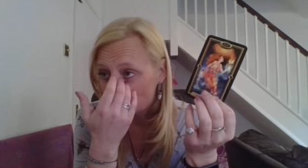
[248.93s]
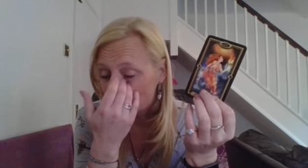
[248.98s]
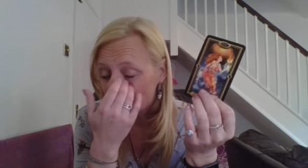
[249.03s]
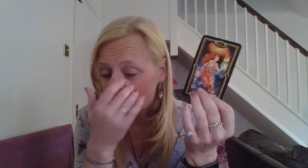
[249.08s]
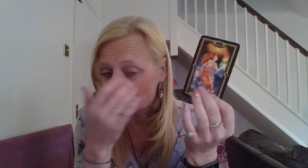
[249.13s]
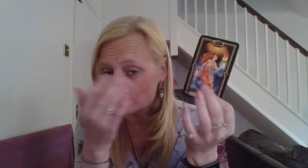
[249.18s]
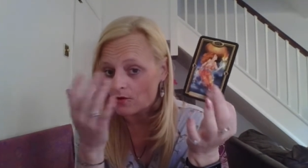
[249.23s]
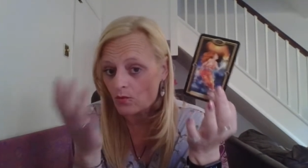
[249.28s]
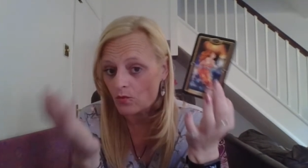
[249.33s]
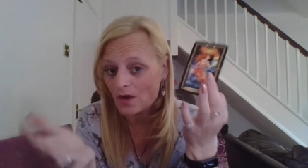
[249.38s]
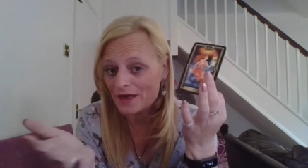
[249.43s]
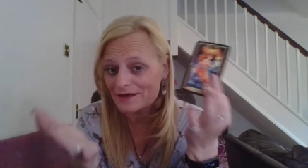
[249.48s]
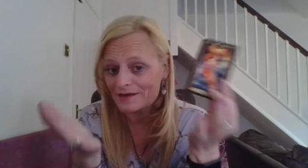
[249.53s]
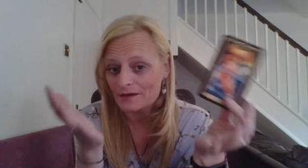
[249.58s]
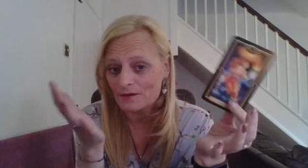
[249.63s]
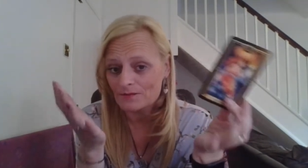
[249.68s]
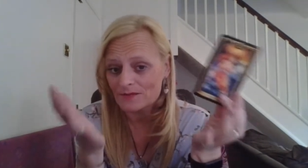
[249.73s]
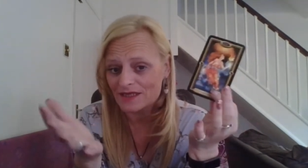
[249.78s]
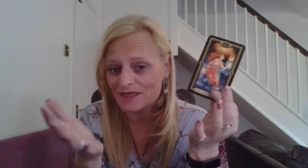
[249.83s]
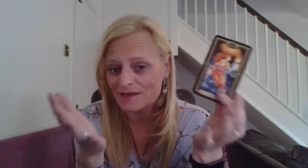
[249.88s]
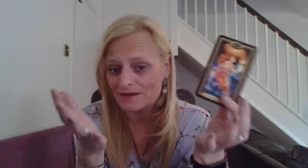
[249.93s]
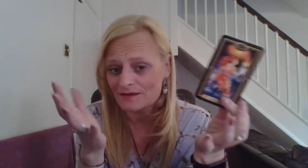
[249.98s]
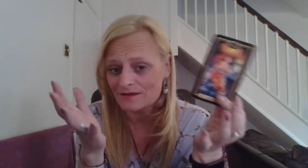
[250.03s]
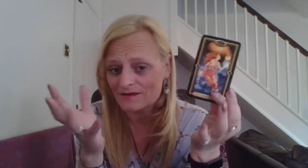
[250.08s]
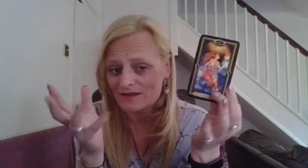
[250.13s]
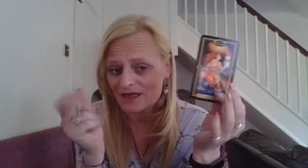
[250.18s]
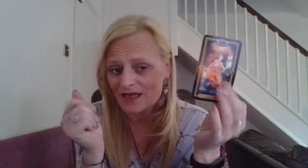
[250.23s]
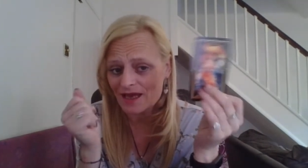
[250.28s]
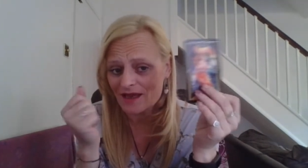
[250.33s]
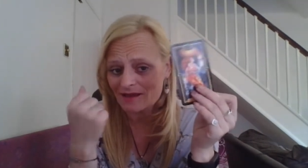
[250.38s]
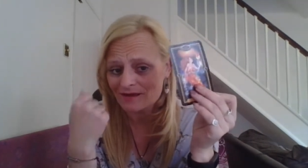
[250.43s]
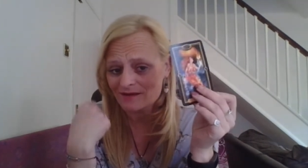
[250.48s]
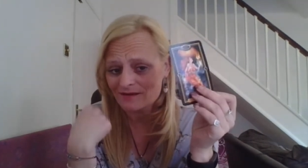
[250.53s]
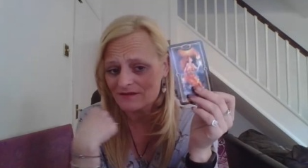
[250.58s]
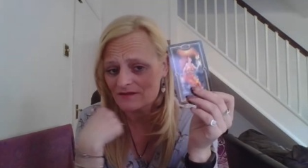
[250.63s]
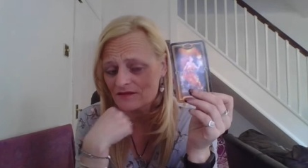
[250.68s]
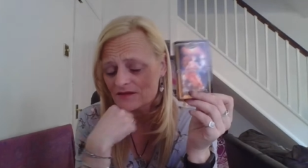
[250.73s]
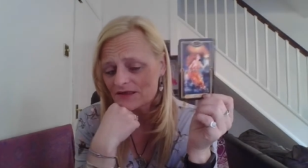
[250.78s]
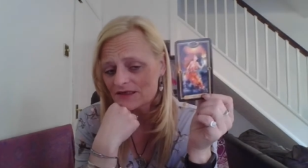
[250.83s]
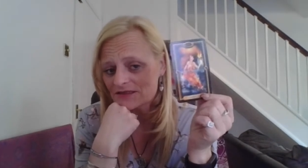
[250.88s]
you know, weighing up the yin and the yang
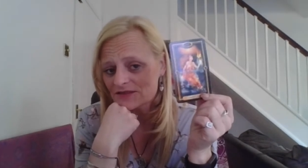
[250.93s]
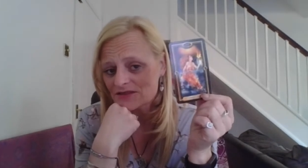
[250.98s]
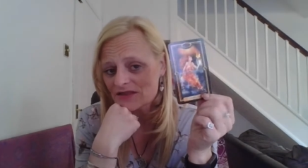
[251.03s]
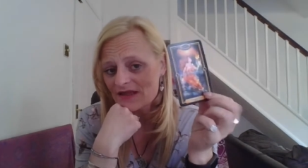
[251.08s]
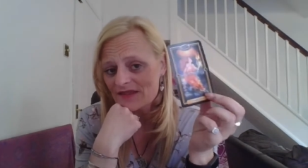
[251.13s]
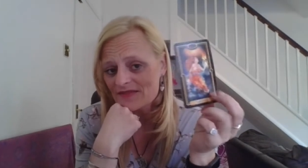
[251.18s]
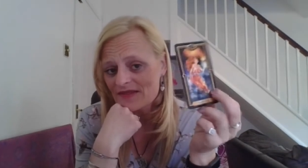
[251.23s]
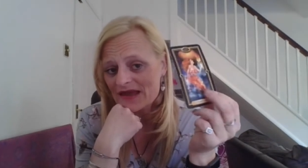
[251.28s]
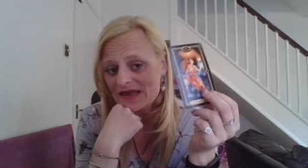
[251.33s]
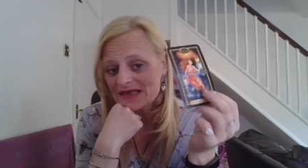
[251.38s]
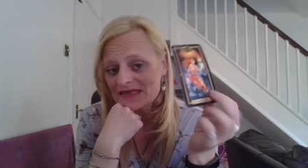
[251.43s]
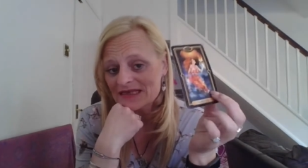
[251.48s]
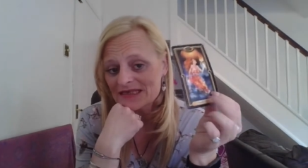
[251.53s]
and things like that.